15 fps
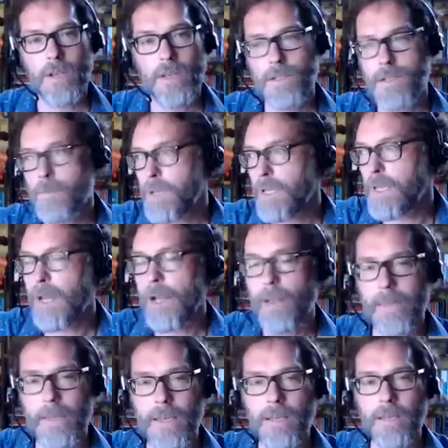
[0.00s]
to be
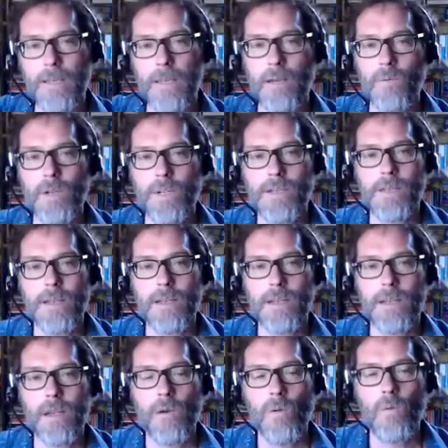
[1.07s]
healthy, we say,
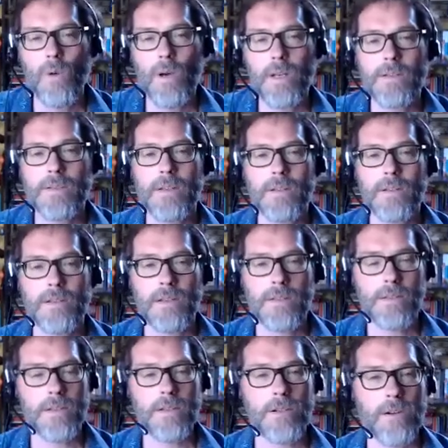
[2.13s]
what is it
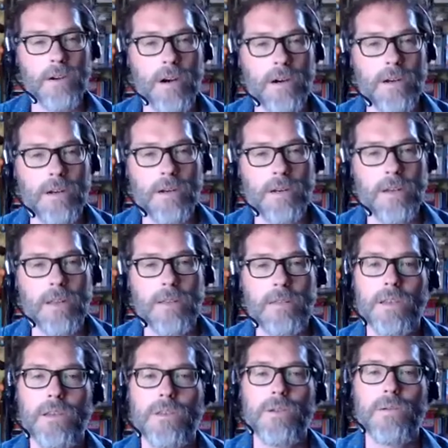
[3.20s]
that's in your heart
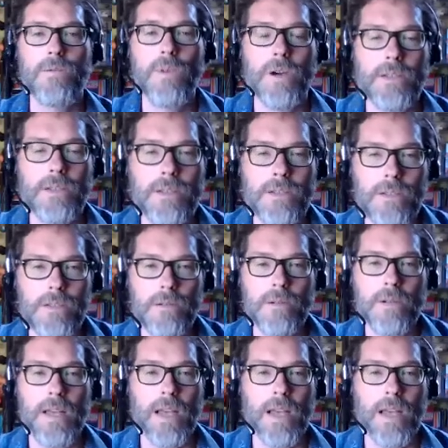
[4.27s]
that you want to do?